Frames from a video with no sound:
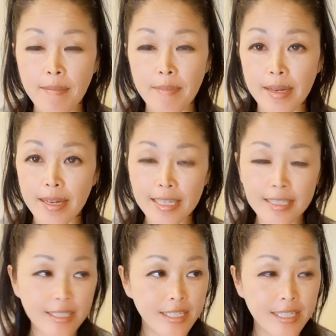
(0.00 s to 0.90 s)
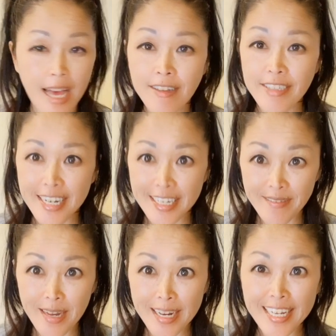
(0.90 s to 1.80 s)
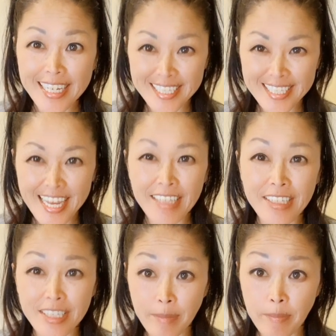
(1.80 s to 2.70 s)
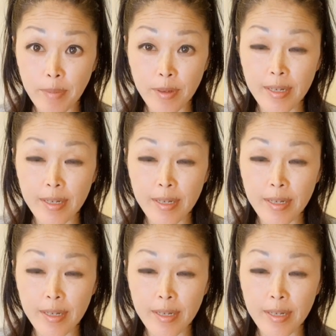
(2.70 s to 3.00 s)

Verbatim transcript: but it's actually very easy and simple,